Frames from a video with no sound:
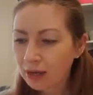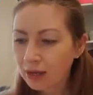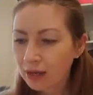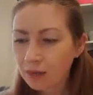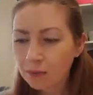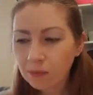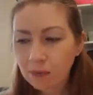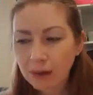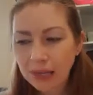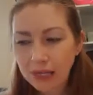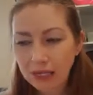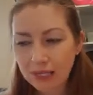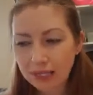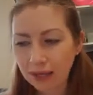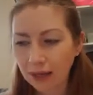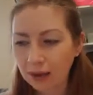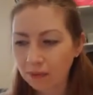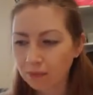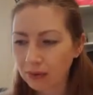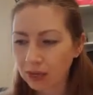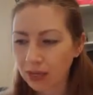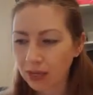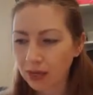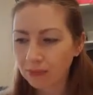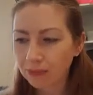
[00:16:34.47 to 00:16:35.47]
He blinks
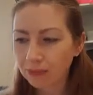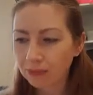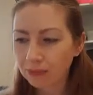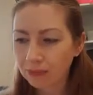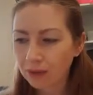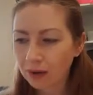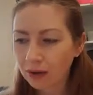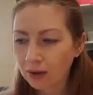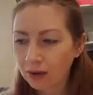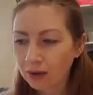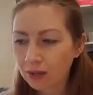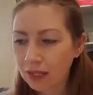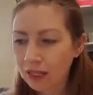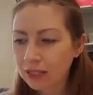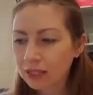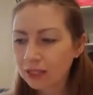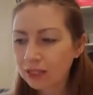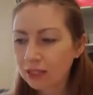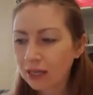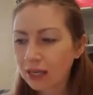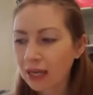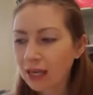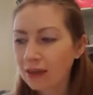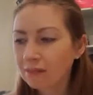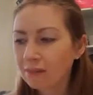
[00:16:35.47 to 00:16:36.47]
at me. That
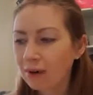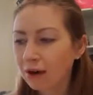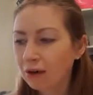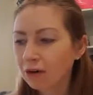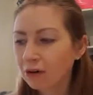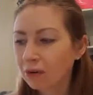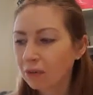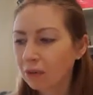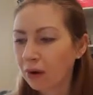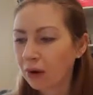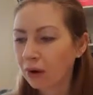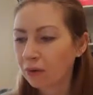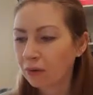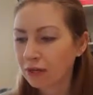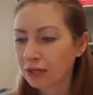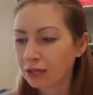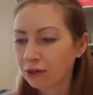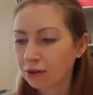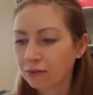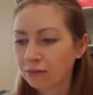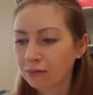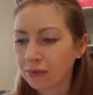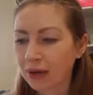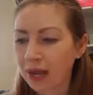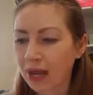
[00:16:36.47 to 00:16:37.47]
sucking marrow part went
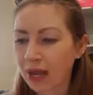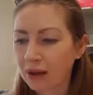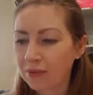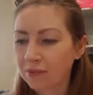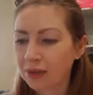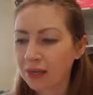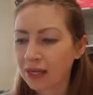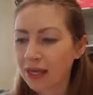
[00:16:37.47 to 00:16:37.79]
over my head,